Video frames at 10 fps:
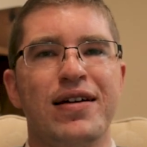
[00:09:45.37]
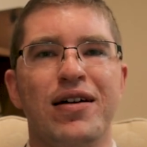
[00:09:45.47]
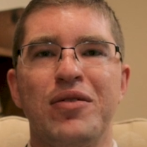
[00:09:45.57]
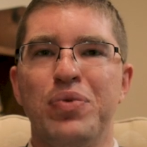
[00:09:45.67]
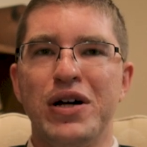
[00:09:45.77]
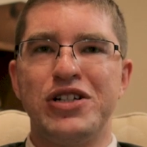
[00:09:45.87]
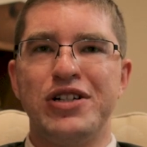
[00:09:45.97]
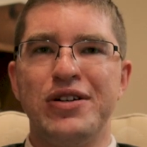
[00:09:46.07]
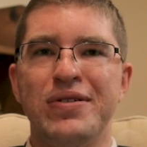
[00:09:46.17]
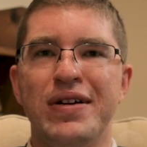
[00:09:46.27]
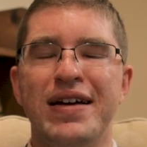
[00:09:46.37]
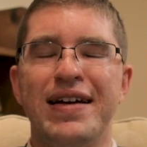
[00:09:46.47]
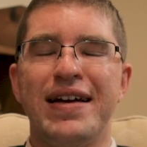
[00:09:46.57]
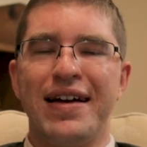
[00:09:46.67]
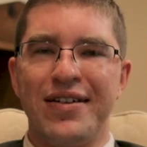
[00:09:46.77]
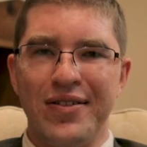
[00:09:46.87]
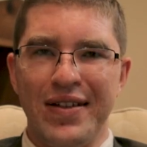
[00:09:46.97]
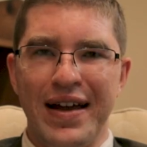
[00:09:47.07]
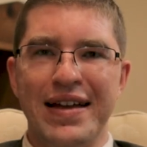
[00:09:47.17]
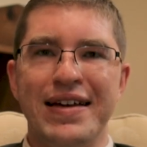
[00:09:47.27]
God bless you, and Our
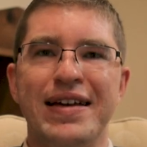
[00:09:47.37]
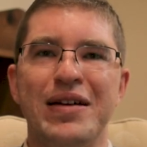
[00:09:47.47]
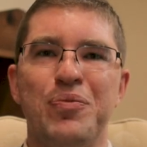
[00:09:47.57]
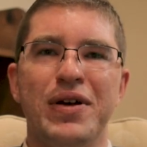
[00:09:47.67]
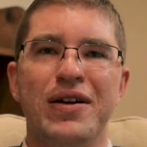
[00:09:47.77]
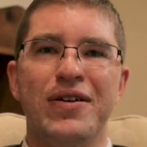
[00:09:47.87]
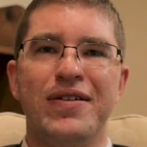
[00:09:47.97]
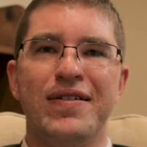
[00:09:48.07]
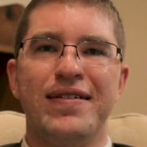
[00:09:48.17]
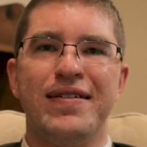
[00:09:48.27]
Lady keep you.